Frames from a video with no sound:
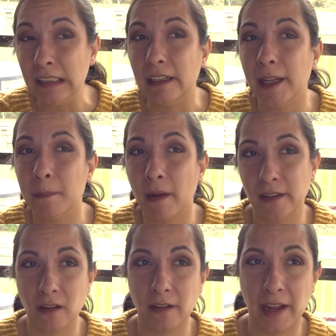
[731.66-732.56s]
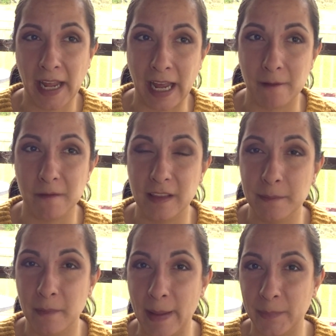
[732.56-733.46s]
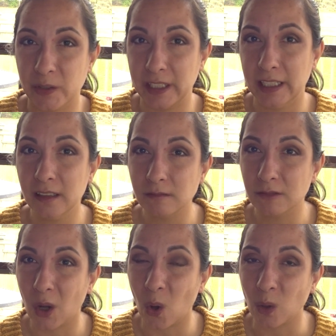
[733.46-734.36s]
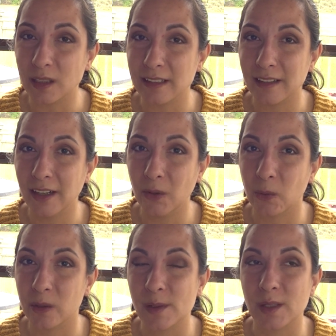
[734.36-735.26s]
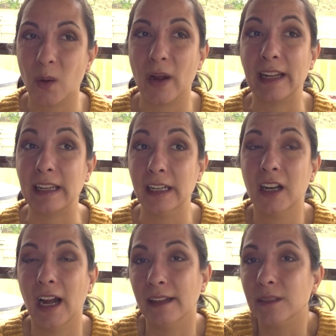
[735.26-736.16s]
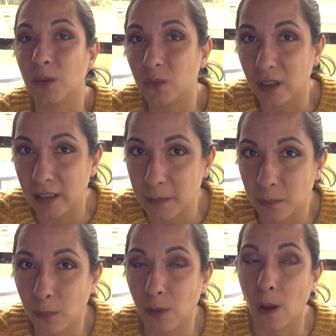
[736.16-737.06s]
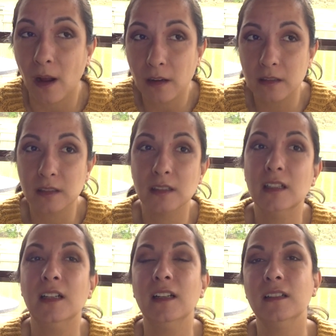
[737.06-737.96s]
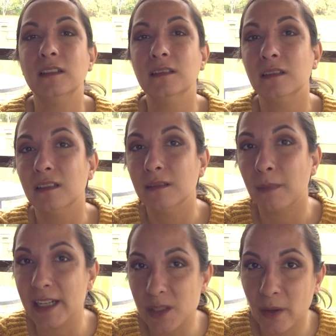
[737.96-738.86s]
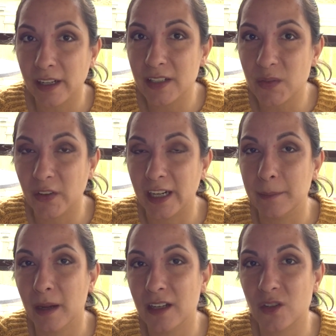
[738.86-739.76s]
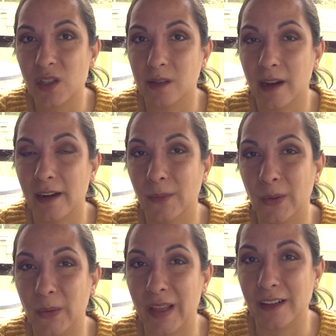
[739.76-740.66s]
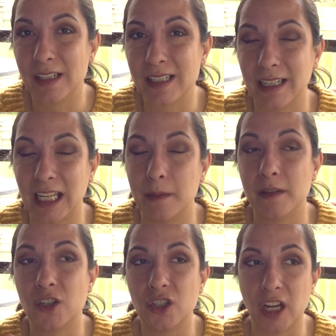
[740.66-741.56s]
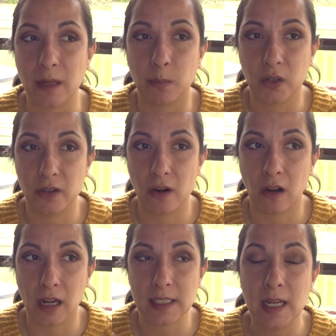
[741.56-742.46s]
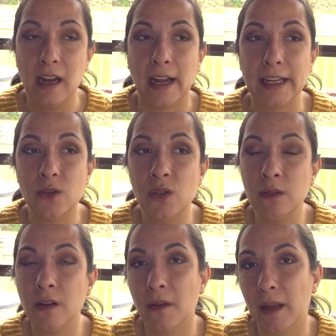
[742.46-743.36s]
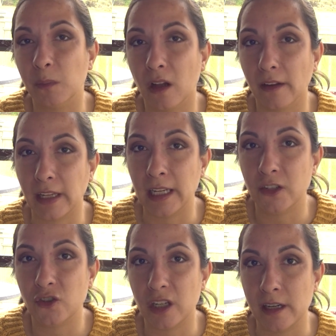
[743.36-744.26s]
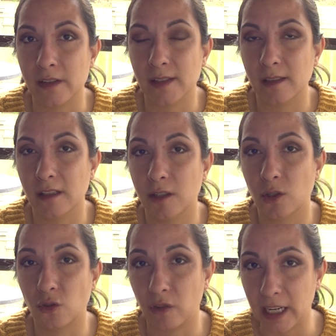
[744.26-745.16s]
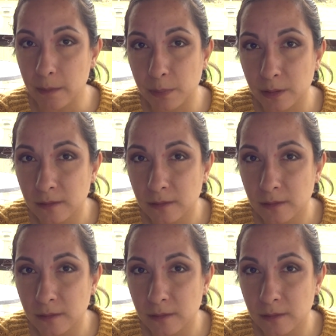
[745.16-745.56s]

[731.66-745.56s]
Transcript: it might not have the memory to hold it there, or so I hear. I don't really block my sweaters very much, so I don't know whether it's going to keep its shape or not. I do know that blocking changes the drape